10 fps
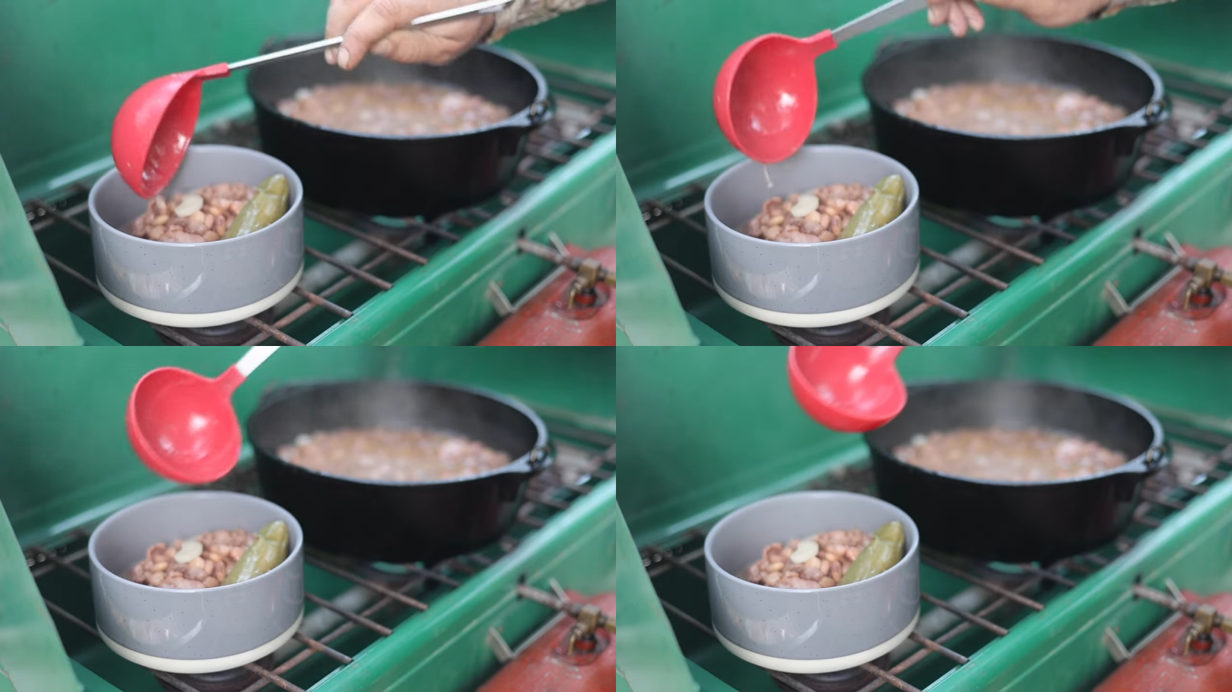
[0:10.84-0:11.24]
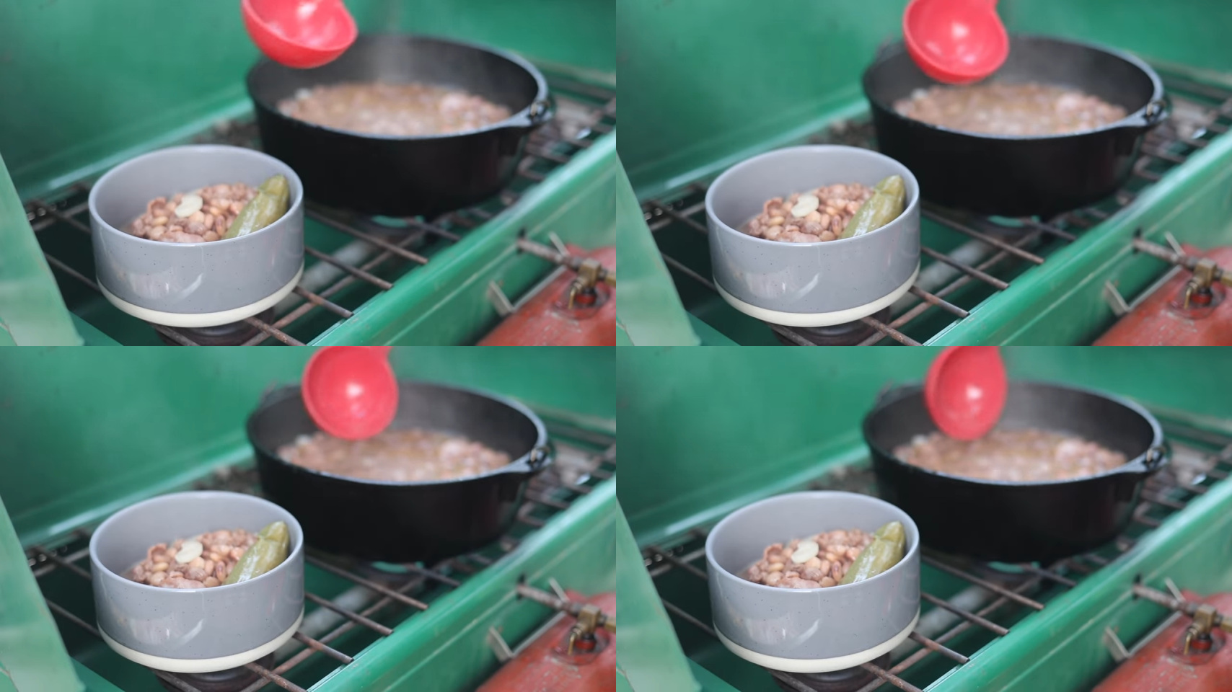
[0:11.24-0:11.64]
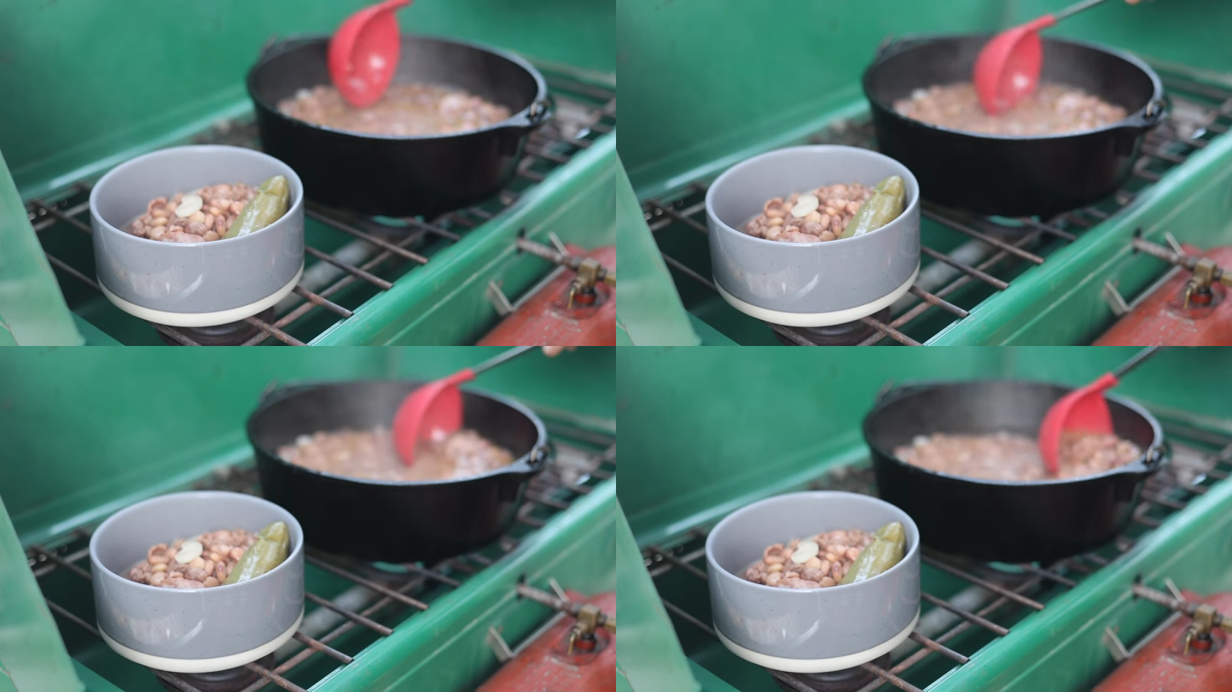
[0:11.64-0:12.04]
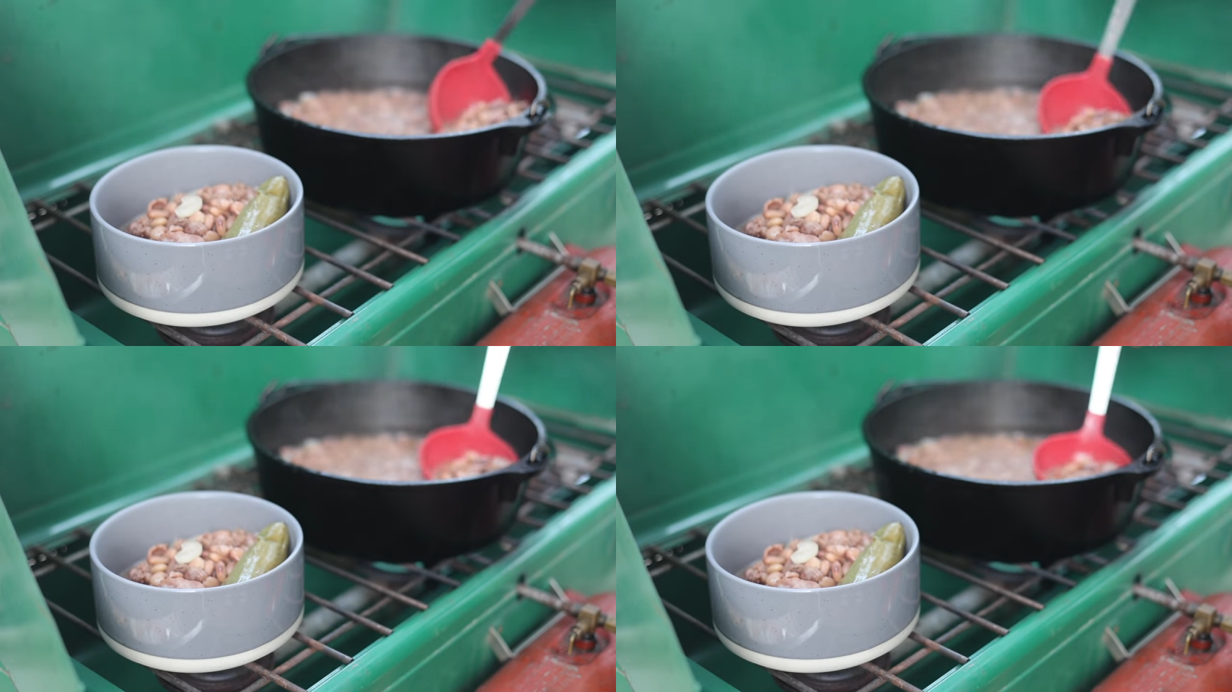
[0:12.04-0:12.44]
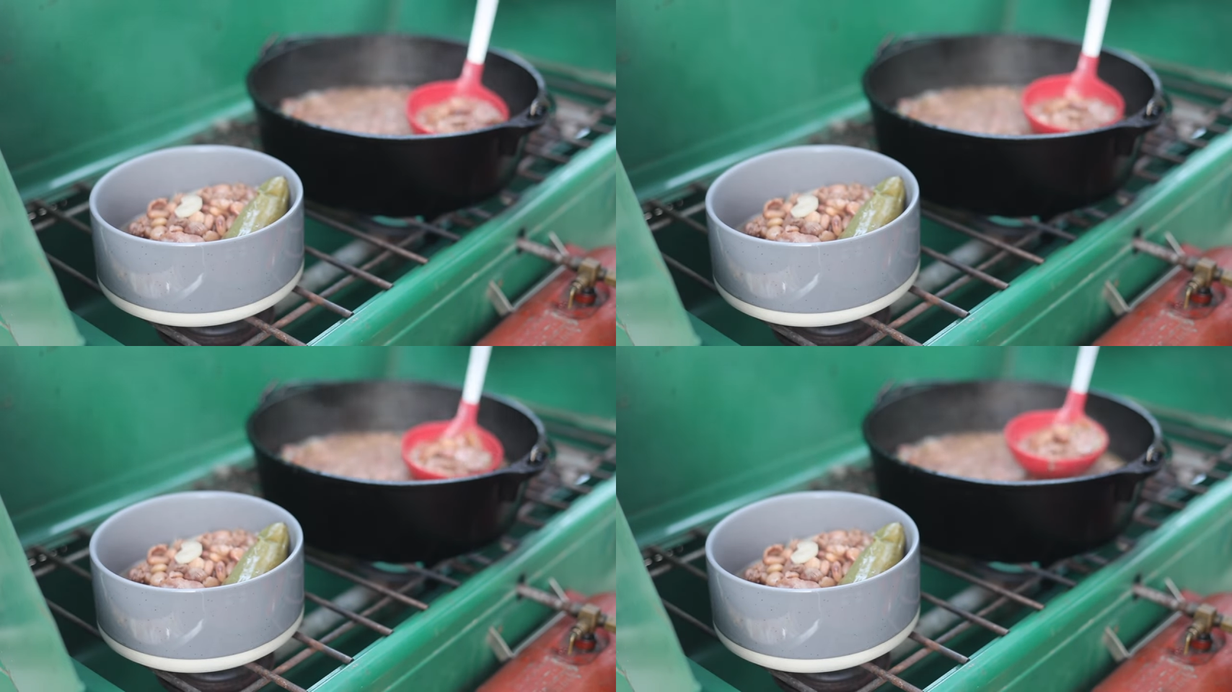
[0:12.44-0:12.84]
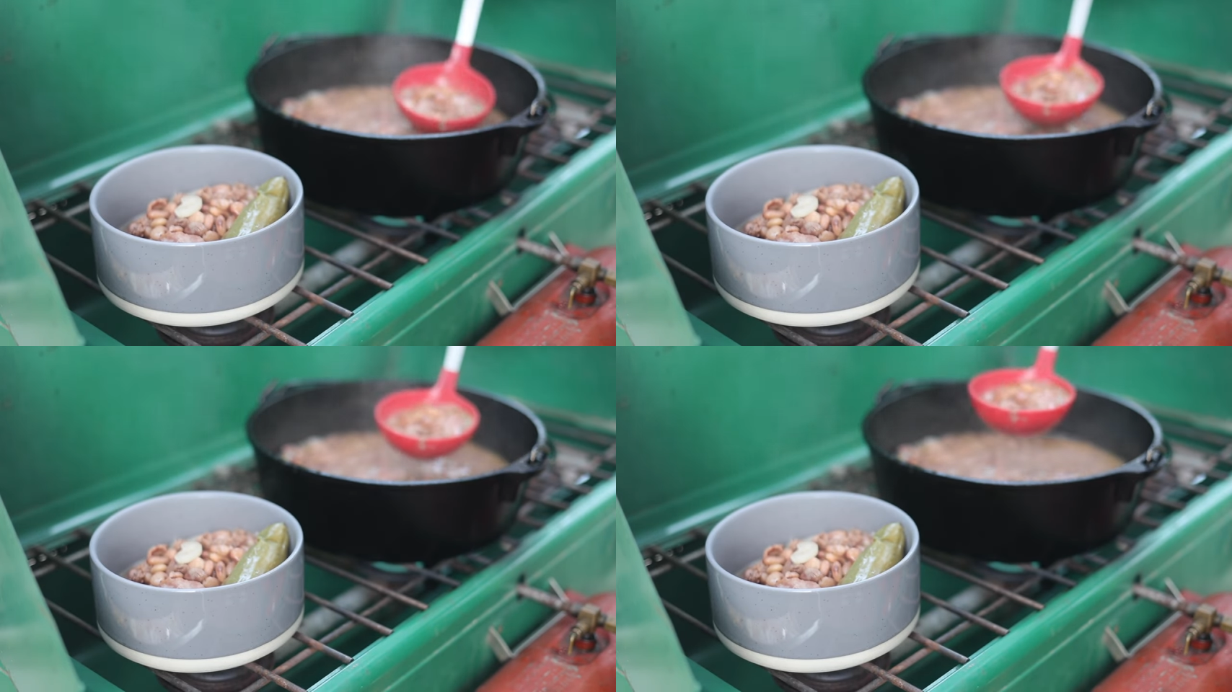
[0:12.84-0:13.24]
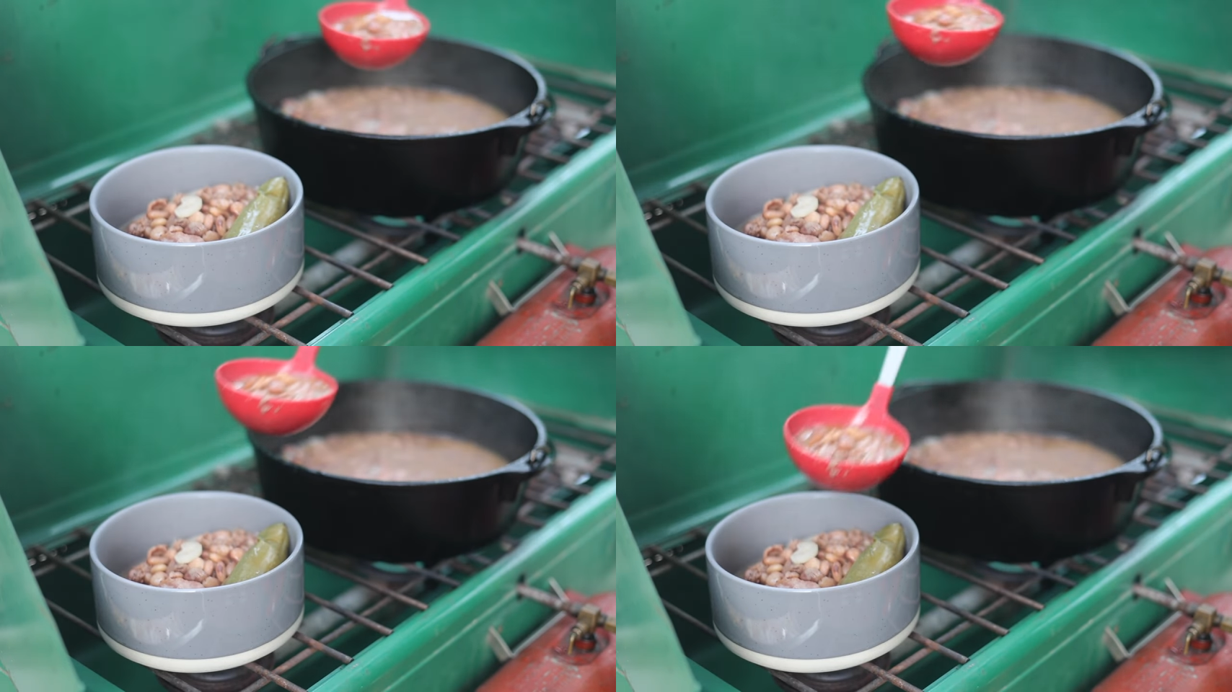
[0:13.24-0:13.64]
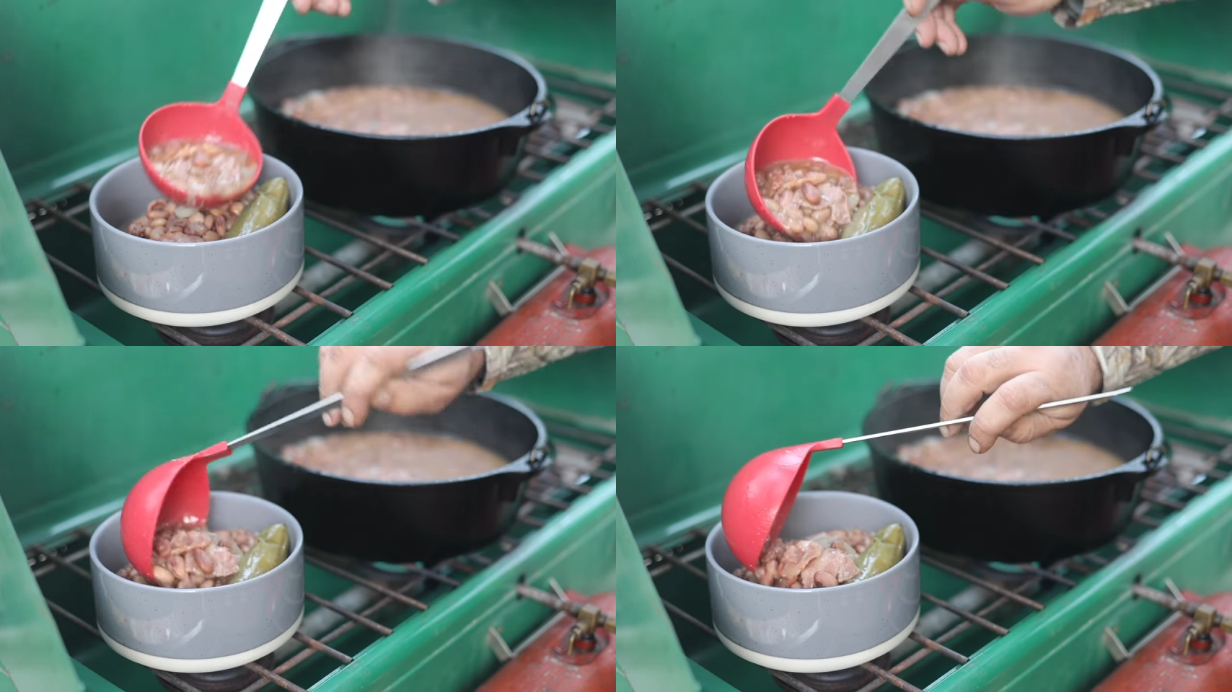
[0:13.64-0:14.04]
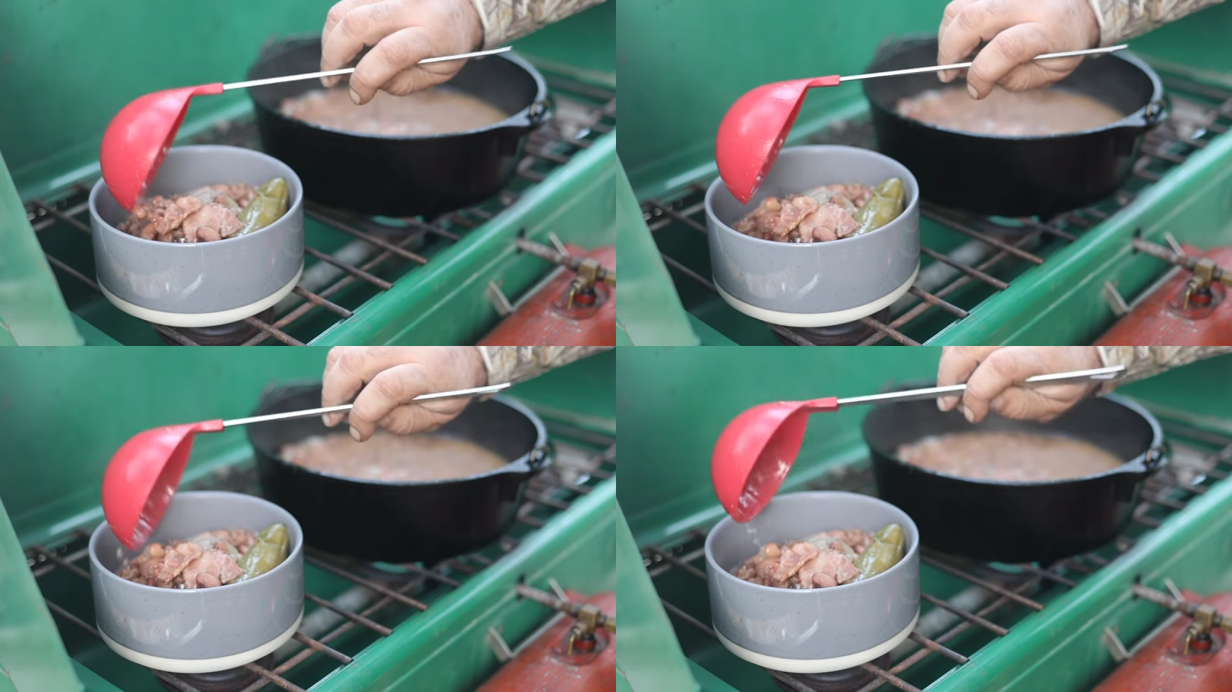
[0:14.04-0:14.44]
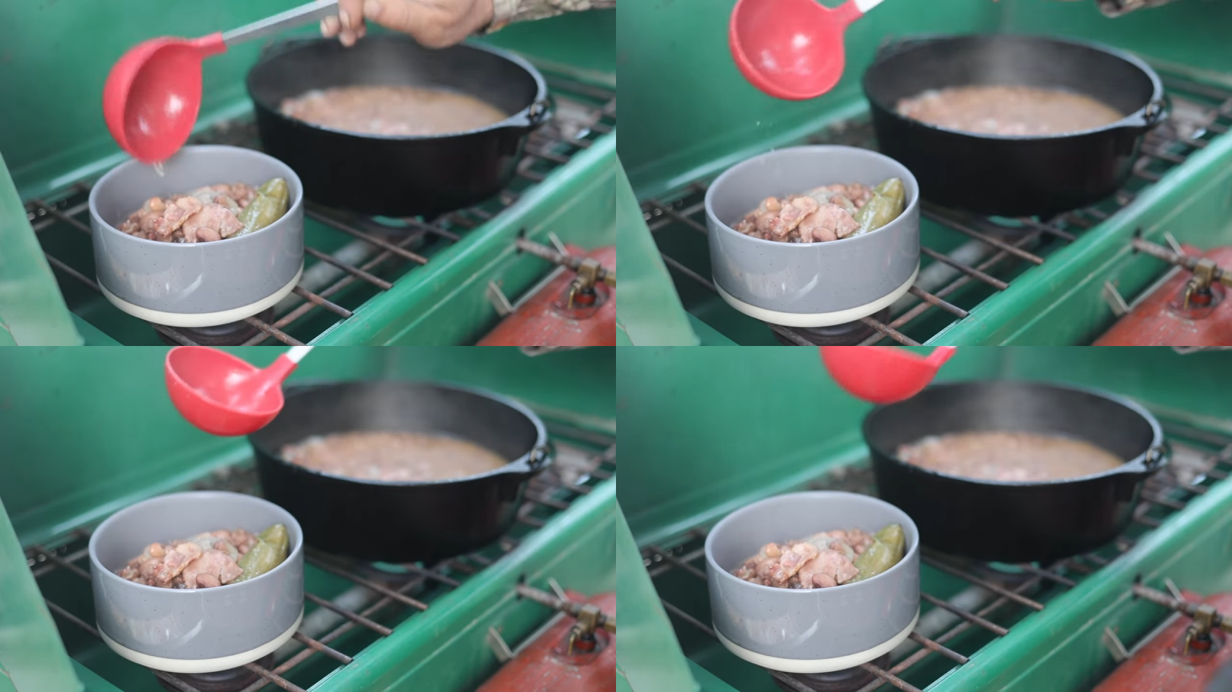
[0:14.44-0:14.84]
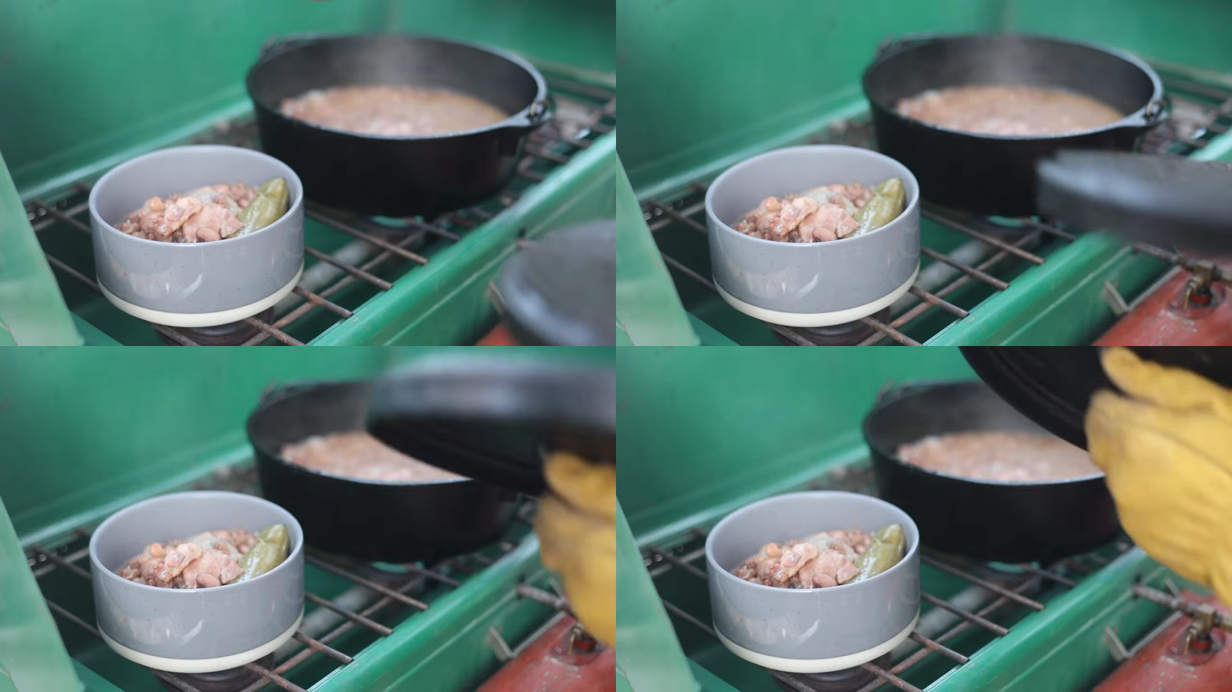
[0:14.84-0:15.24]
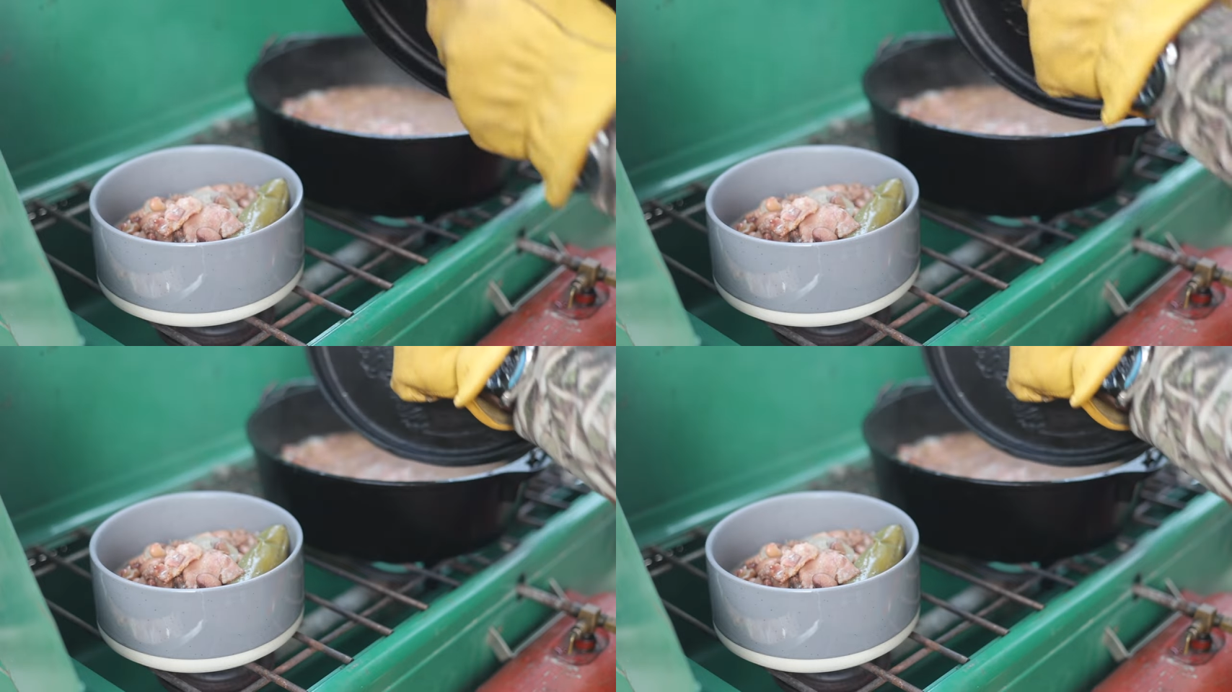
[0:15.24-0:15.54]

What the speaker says: [unreadable: no face in view]